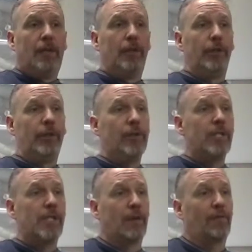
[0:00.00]

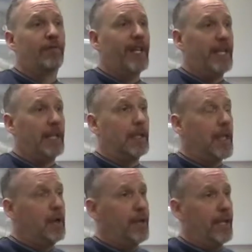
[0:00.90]
looser fitting
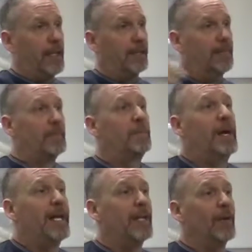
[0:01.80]
clothing,
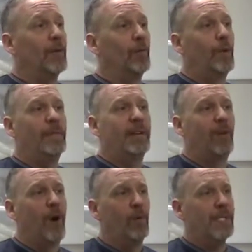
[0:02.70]
but women have
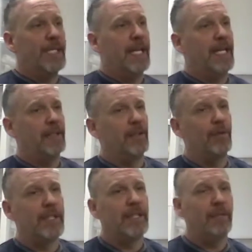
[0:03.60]
always had
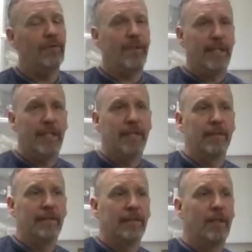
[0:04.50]
loosely
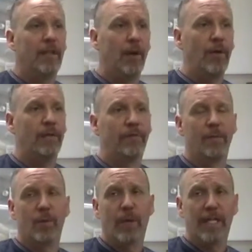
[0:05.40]
fitting clothing
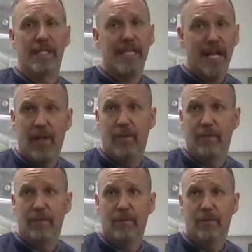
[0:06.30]
from the waist
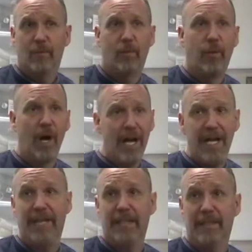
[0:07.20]
down.
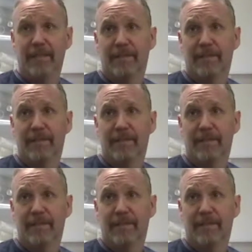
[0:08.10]
Why?